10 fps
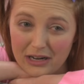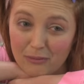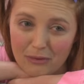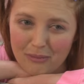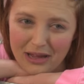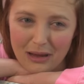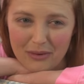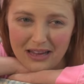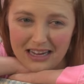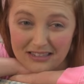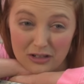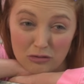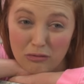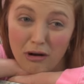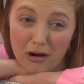when I'm a baby because
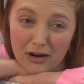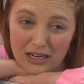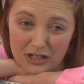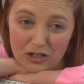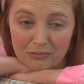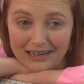it's wrong because she's